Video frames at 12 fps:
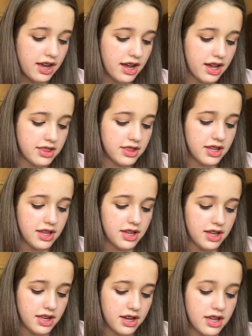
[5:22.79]
And
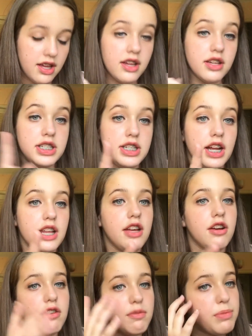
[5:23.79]
then
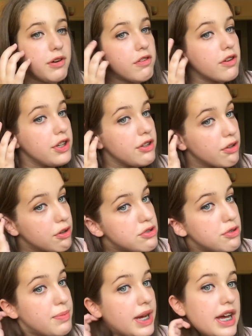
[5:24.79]
study before you go
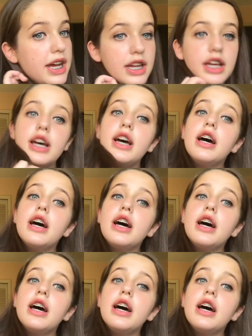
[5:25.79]
to bed.